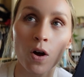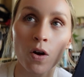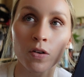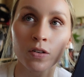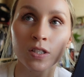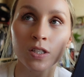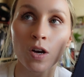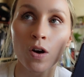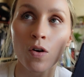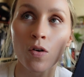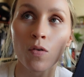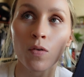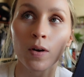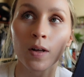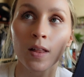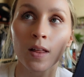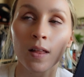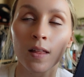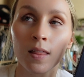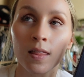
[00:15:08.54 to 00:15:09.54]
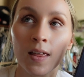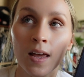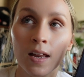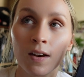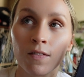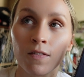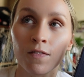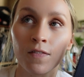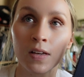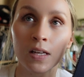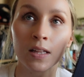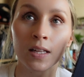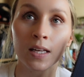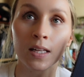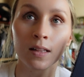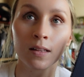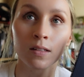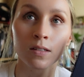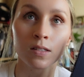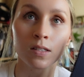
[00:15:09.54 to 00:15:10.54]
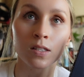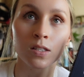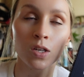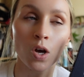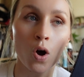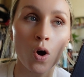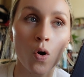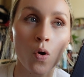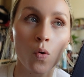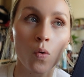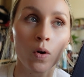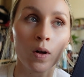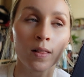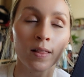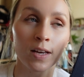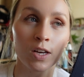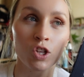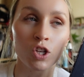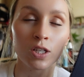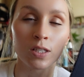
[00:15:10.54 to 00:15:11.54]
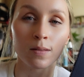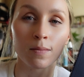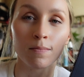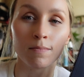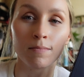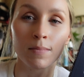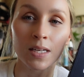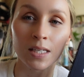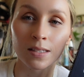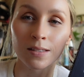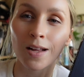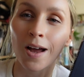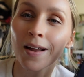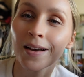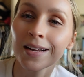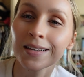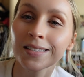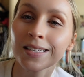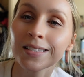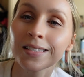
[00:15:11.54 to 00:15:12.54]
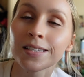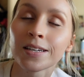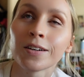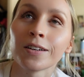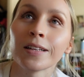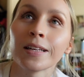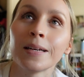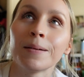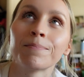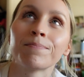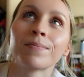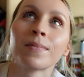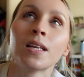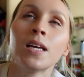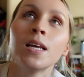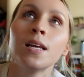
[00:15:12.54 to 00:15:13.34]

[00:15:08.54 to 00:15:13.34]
also then feeling so like she's not necessarily